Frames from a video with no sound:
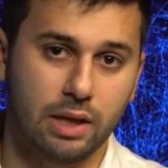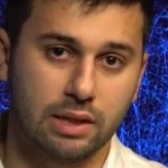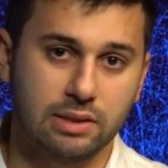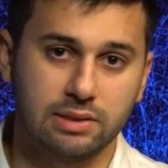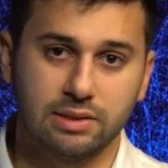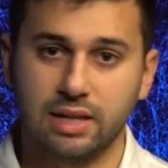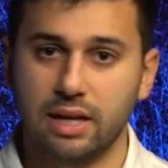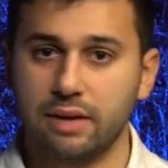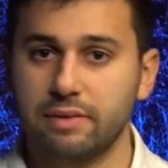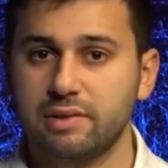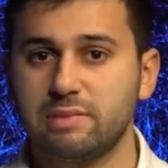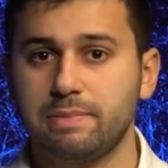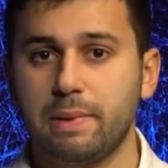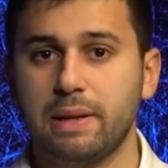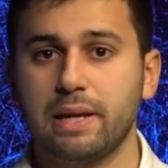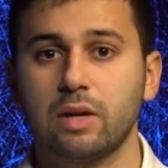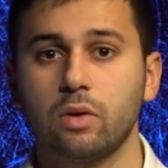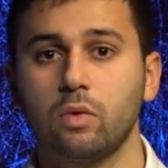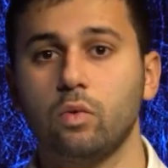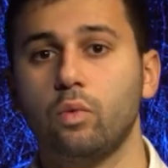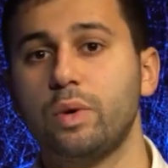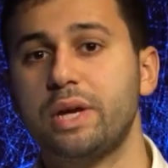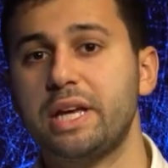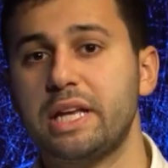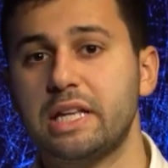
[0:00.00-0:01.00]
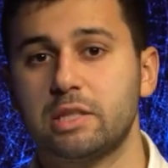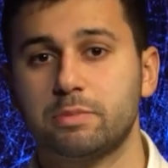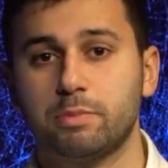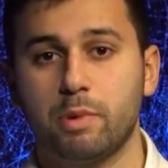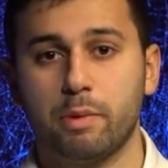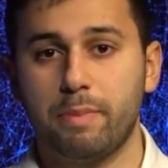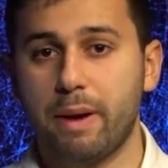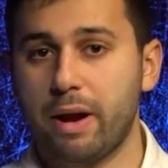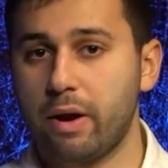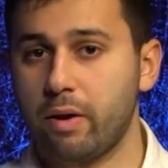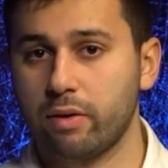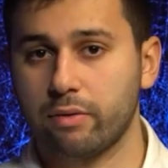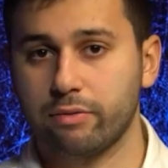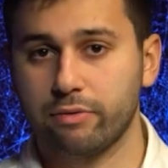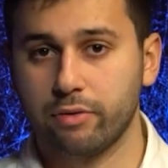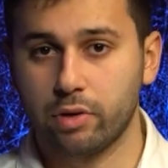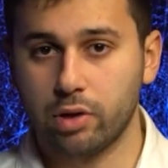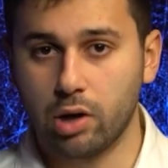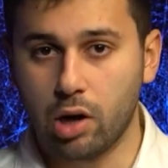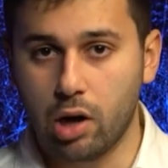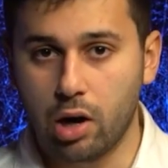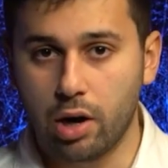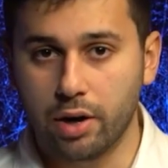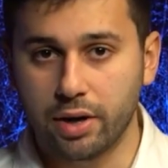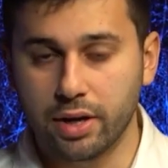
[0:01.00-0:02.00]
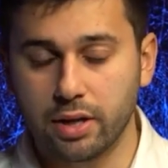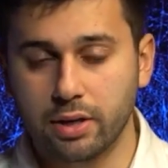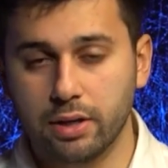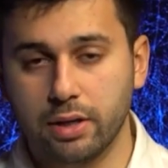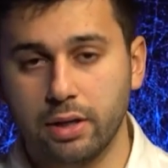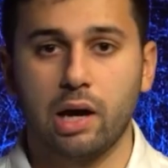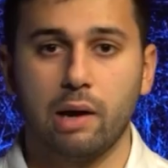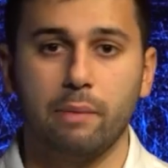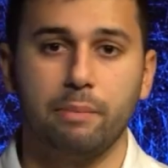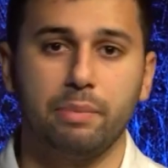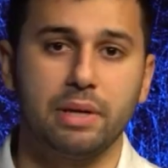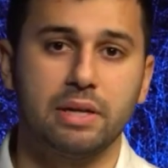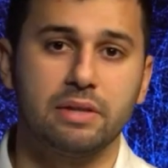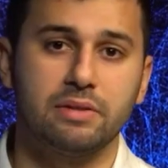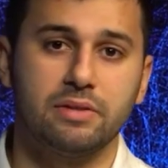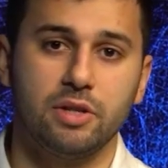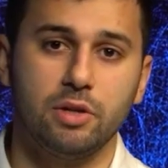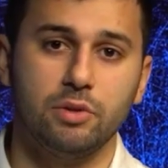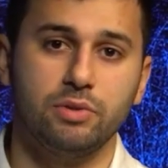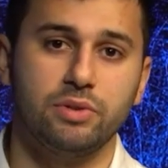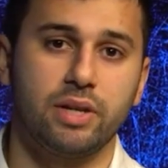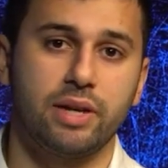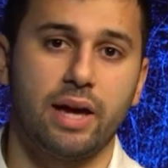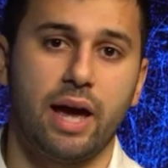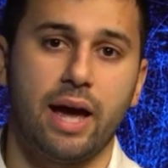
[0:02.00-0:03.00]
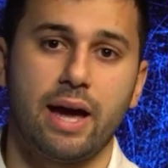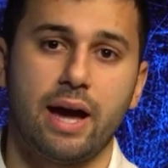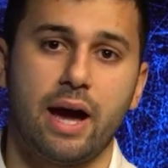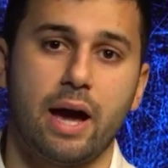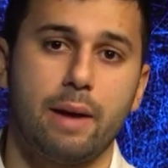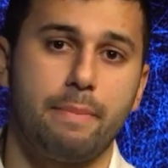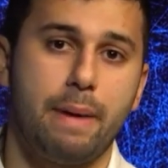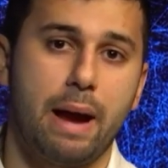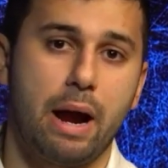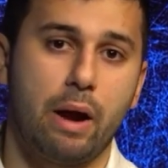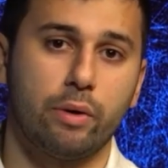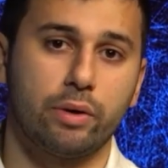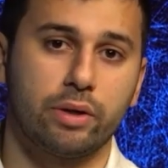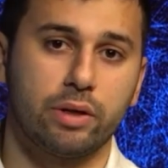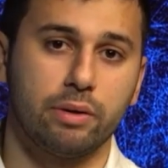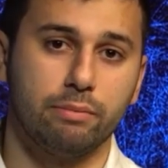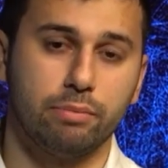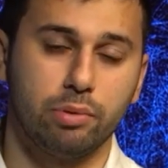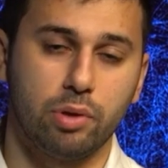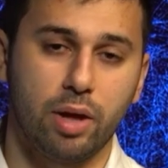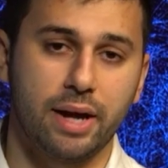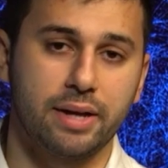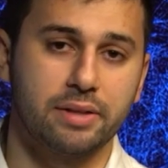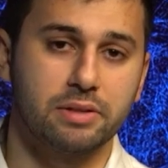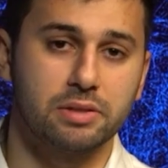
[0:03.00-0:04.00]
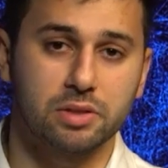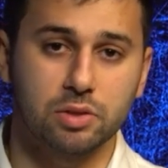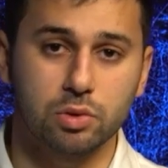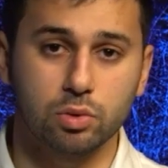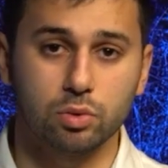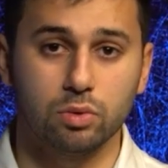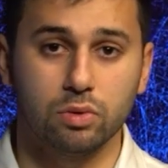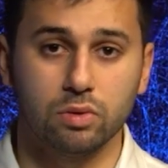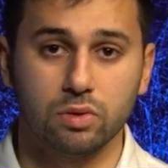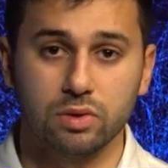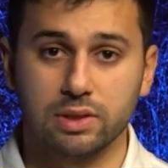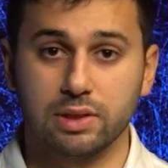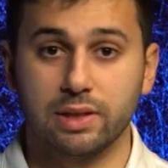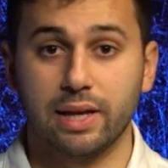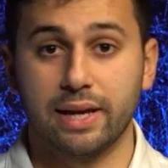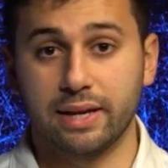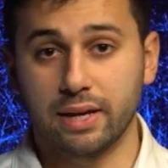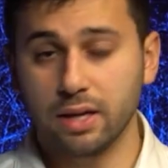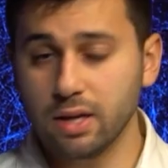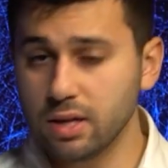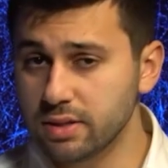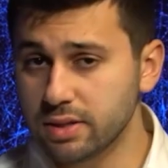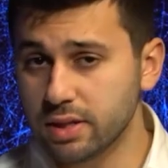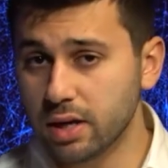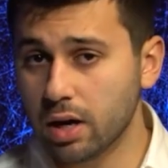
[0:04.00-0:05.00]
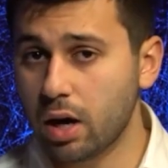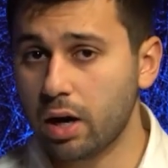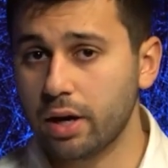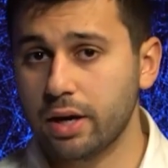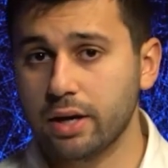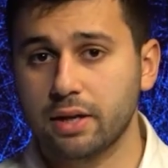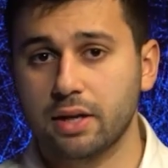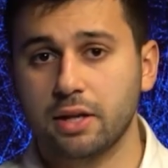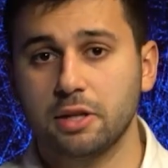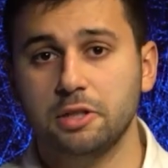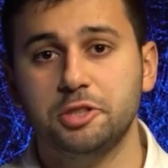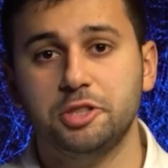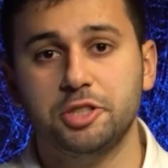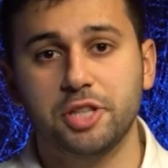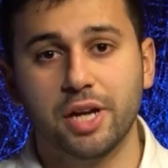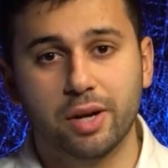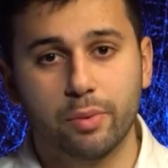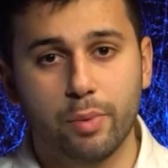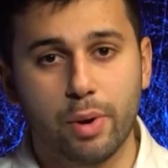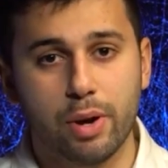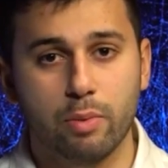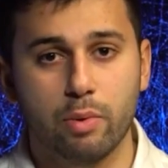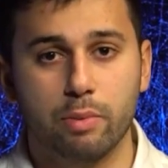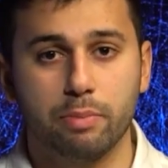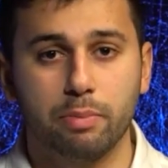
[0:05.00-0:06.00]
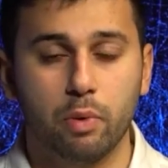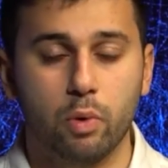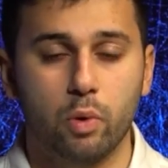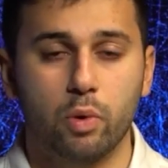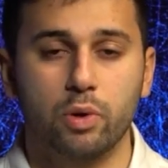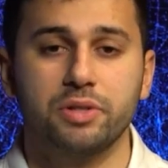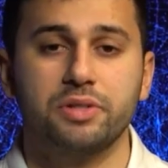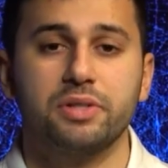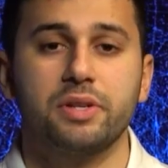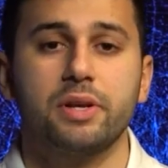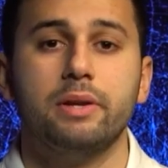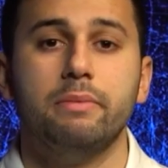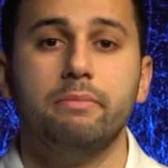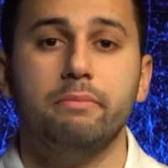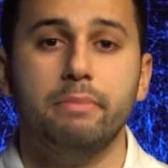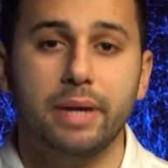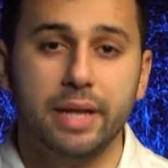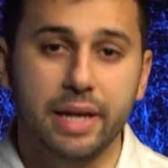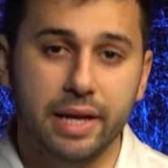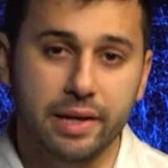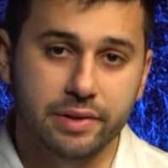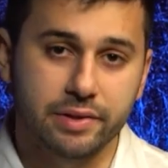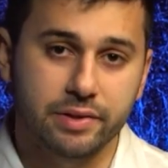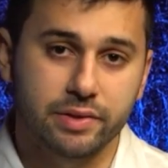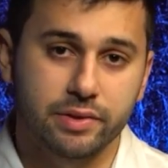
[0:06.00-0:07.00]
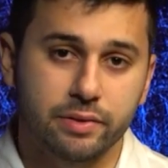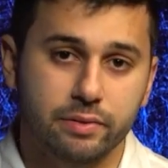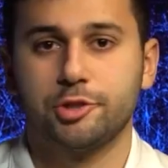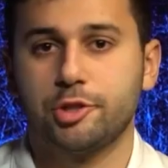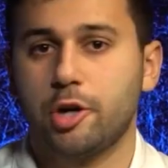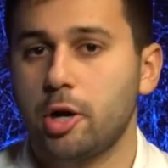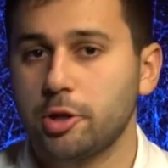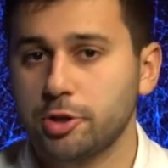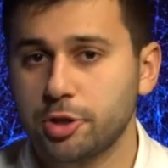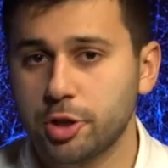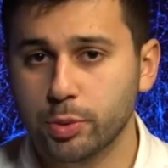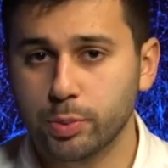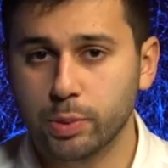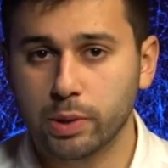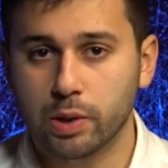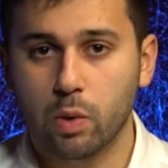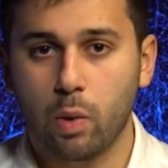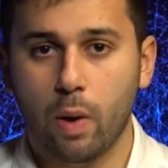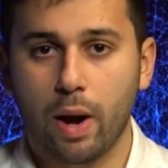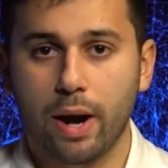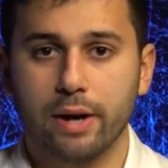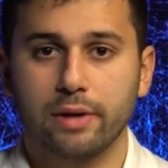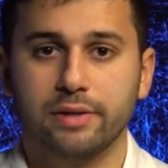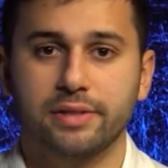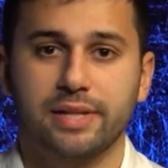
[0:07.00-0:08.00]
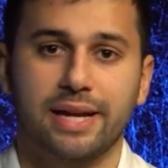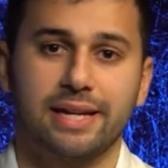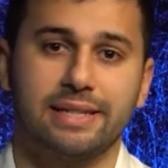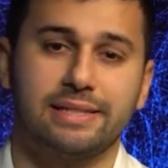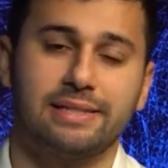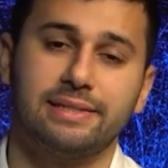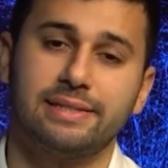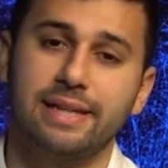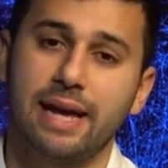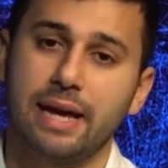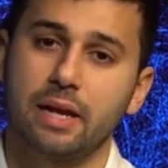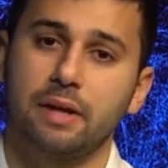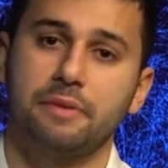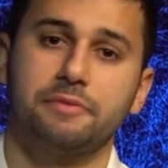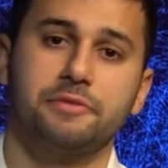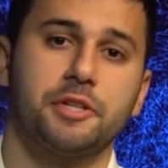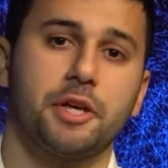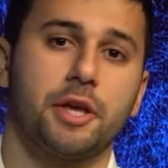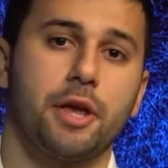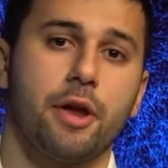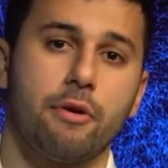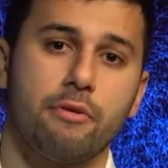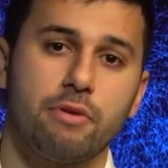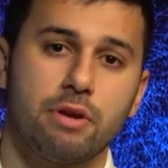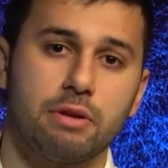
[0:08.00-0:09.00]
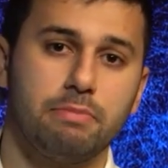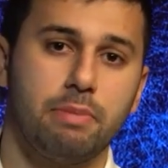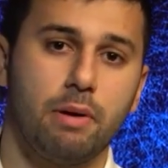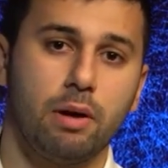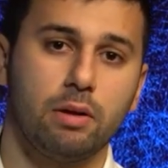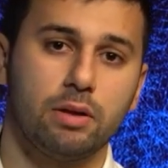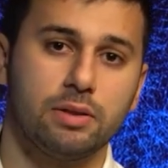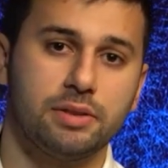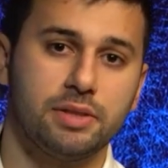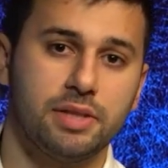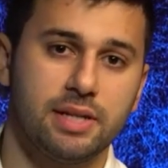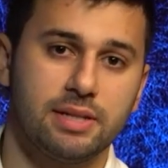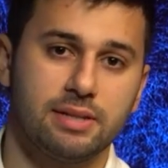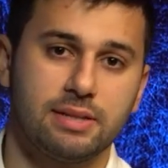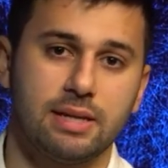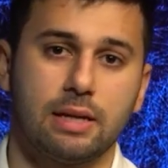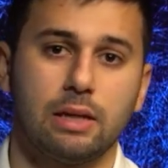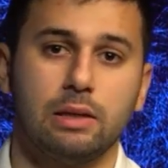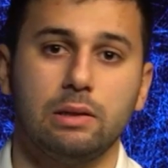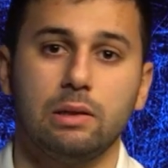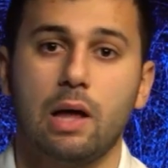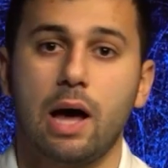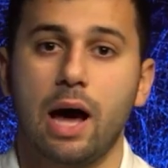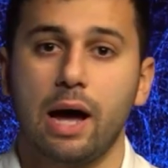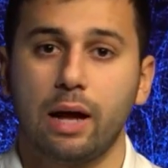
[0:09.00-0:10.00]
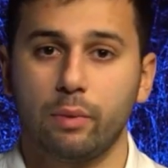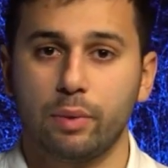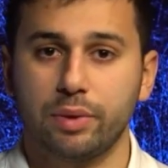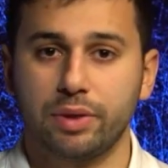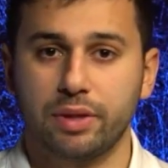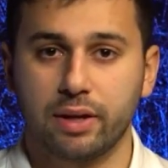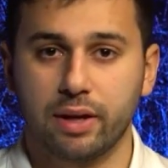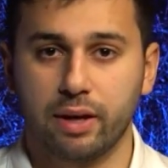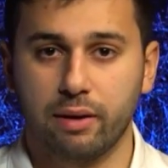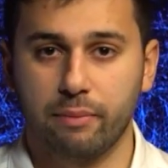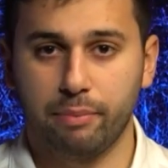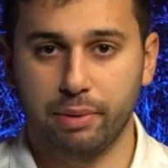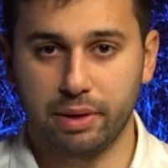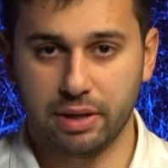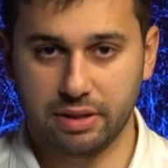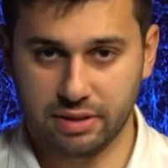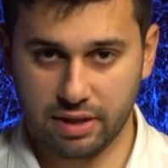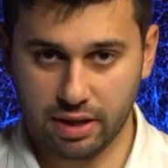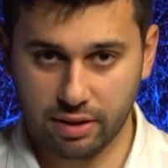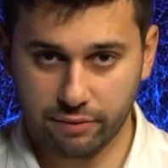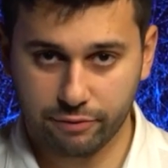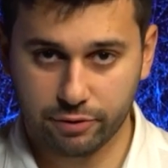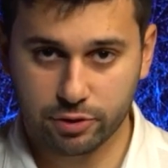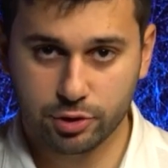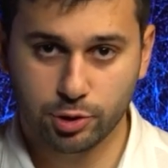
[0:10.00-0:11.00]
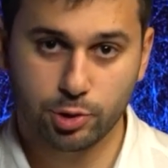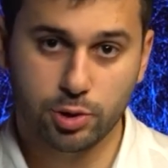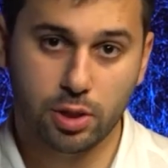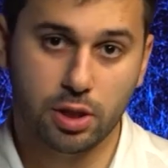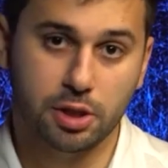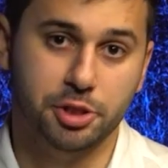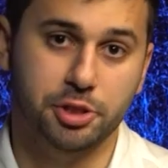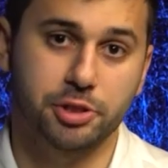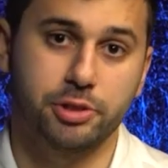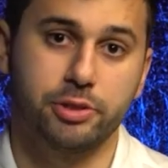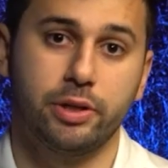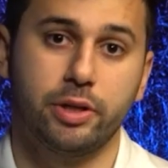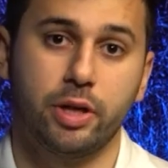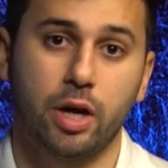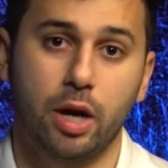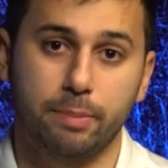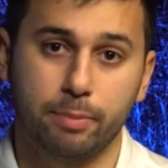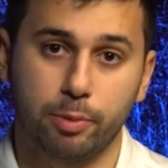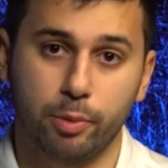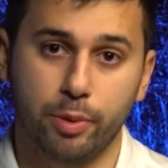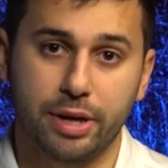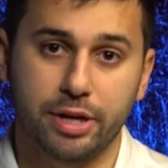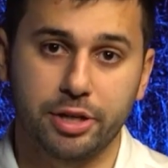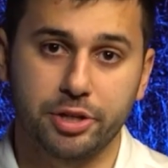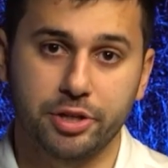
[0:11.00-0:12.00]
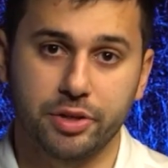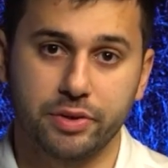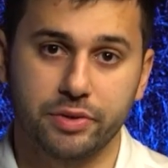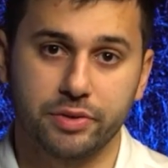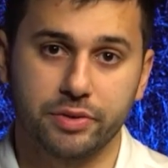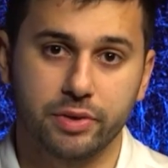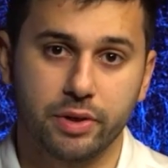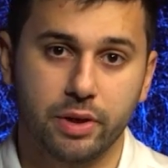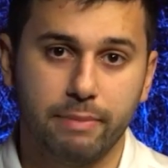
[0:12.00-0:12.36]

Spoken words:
Instead of spending weeks preparing for an audit, companies using AI-powered compliance tools like Easy Audit can generate reports in minutes. SOC 2 requires a set of security policies that align with the company's infrastructure and operations.